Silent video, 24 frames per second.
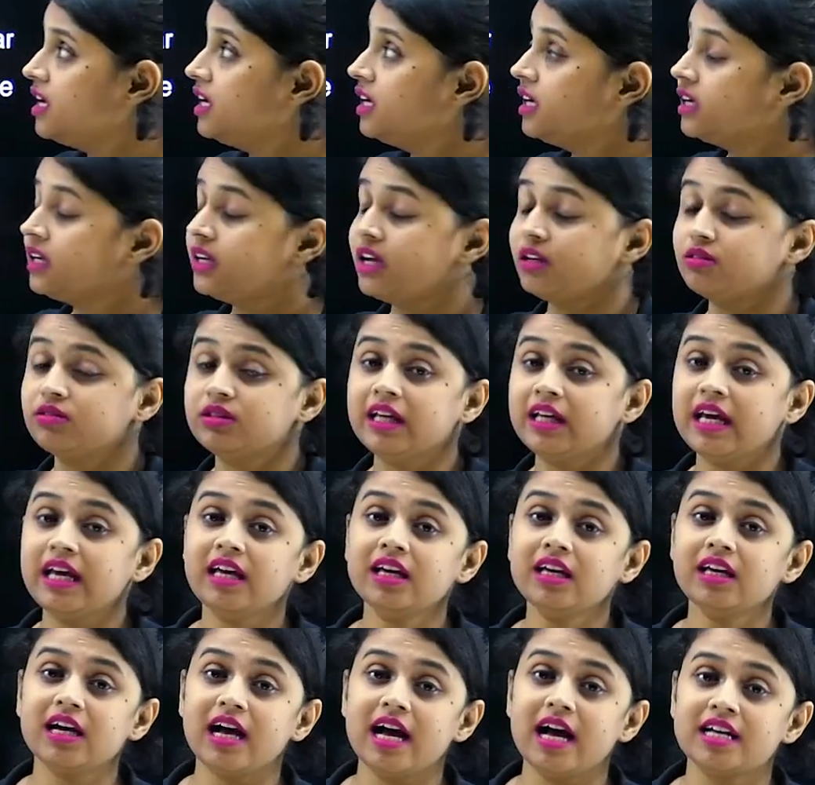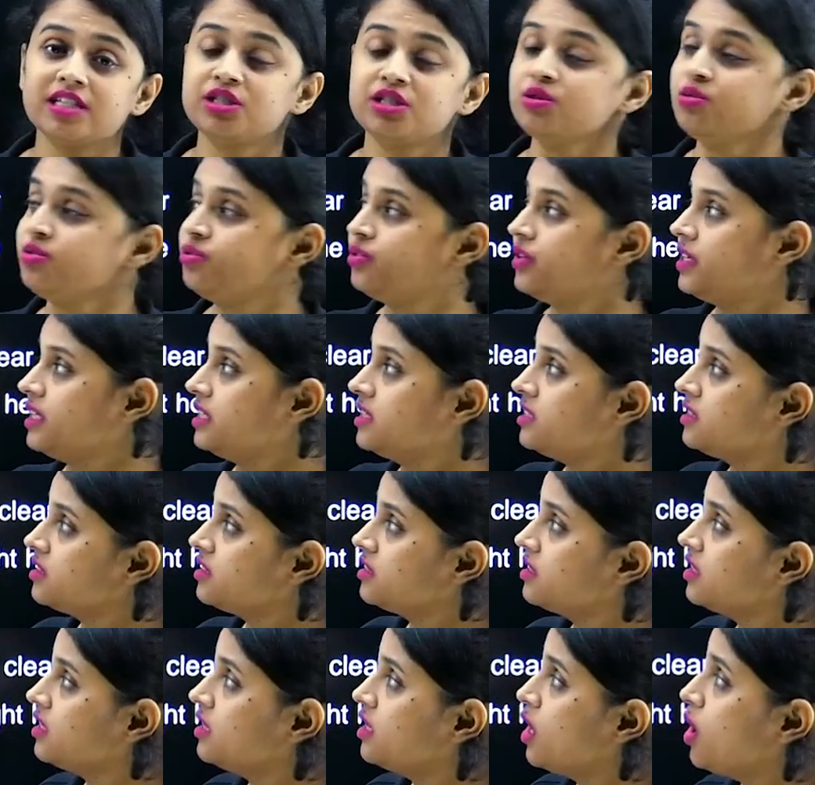Now think as you read.
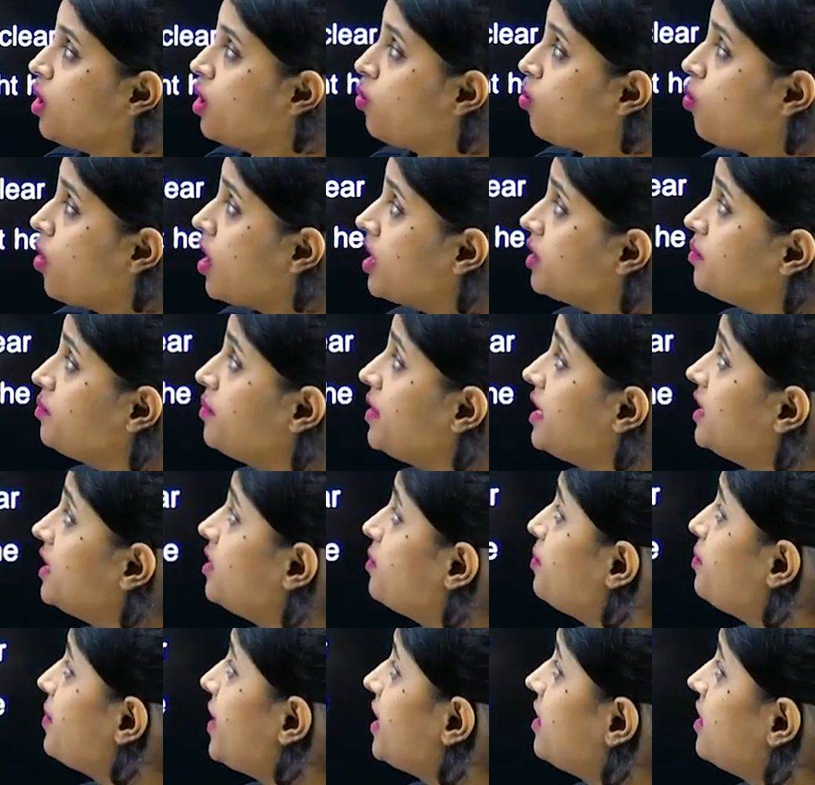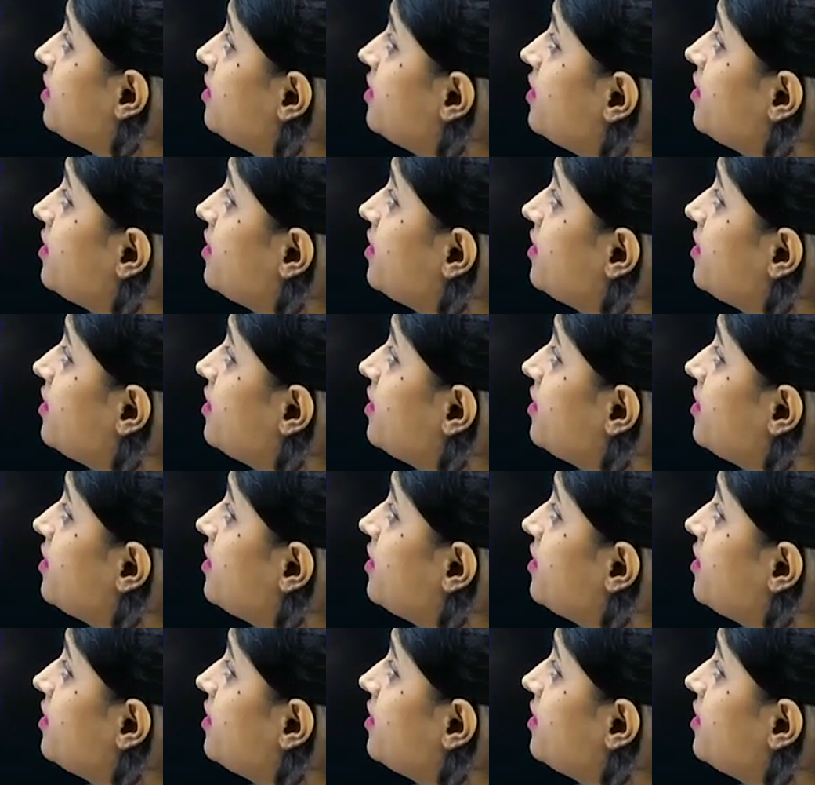What made the peddler